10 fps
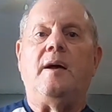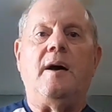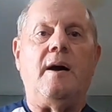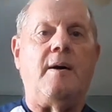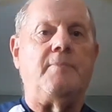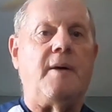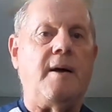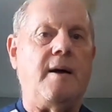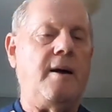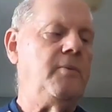I
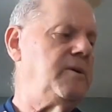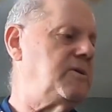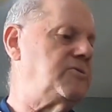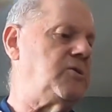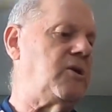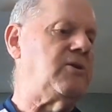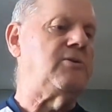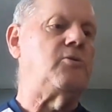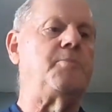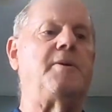wanted to talk a
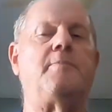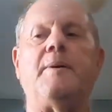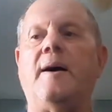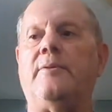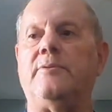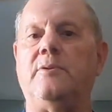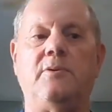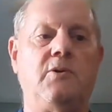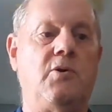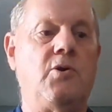little bit about
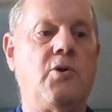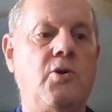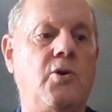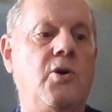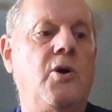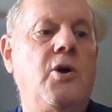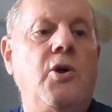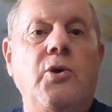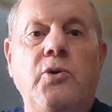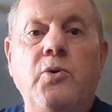
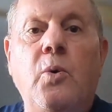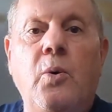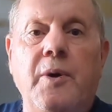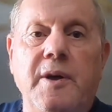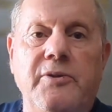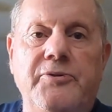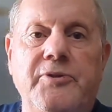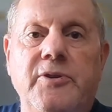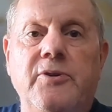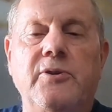
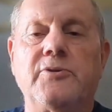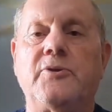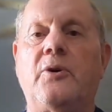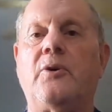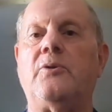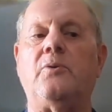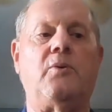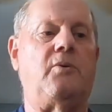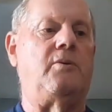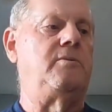noise in your guitar,
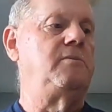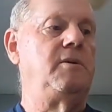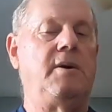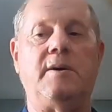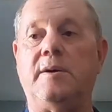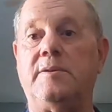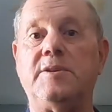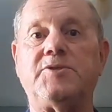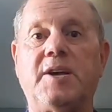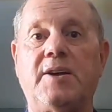or in
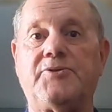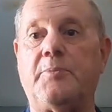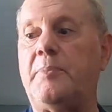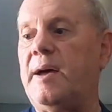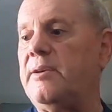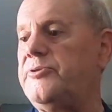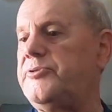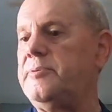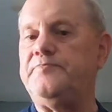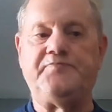this case, a
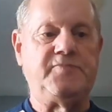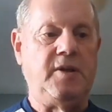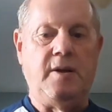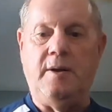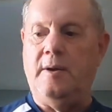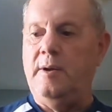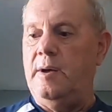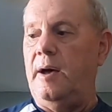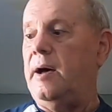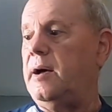bass.
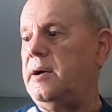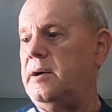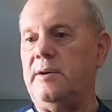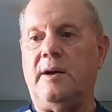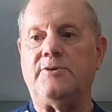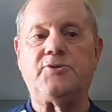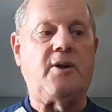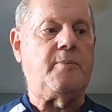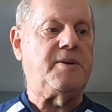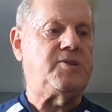I'll
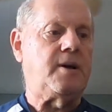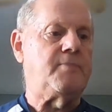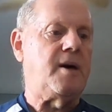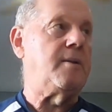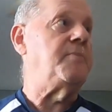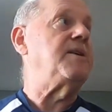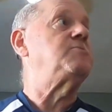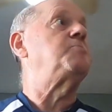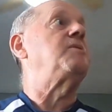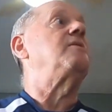start out by saying I'm not a
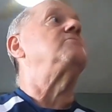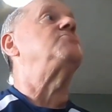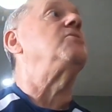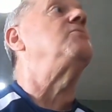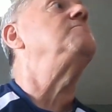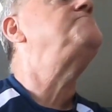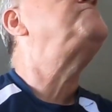bass player, so